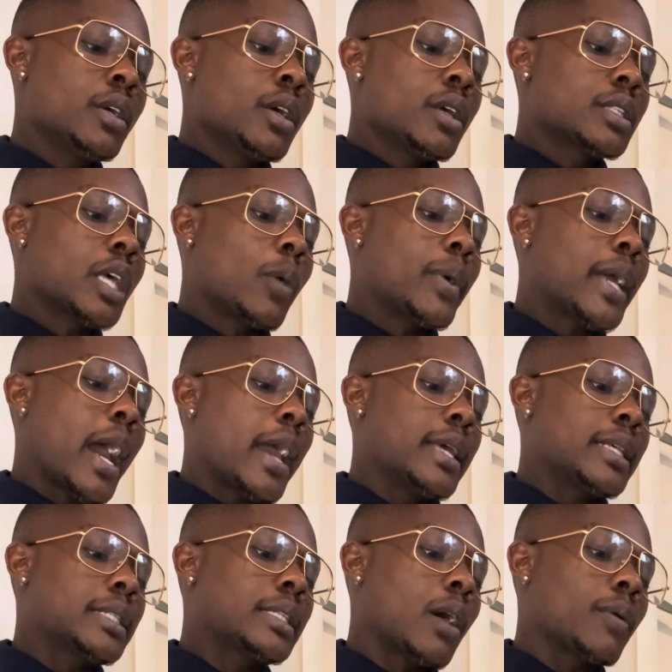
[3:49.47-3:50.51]
So we got,
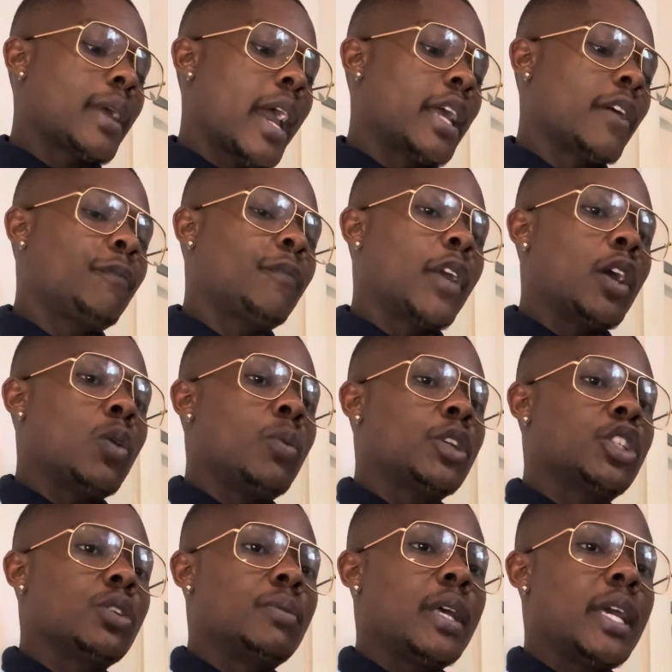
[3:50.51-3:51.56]
it's okay to feel
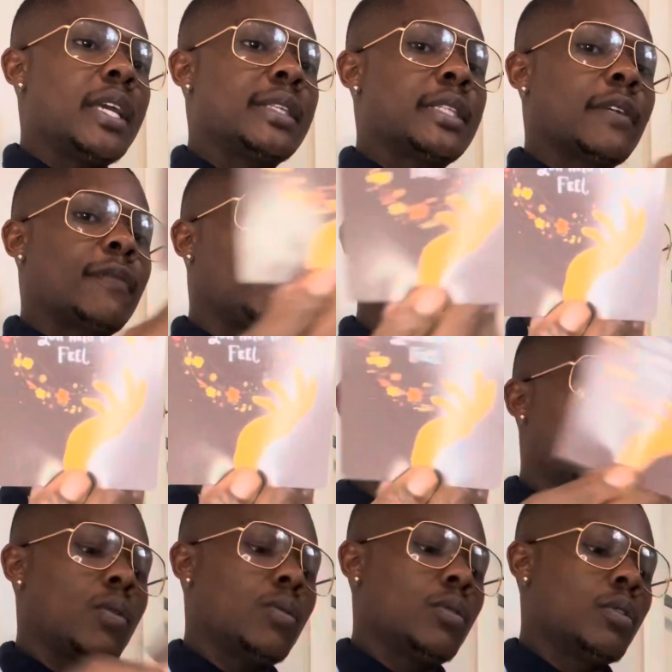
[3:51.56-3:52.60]
what you need to
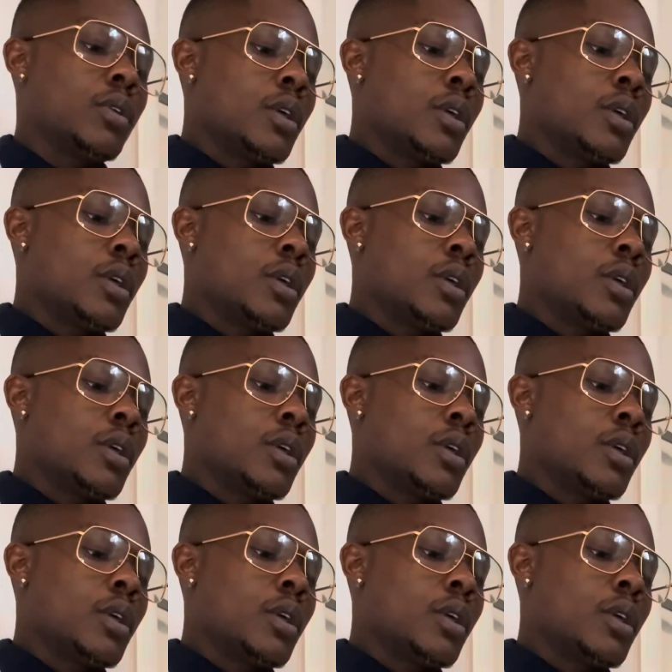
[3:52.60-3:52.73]
feel.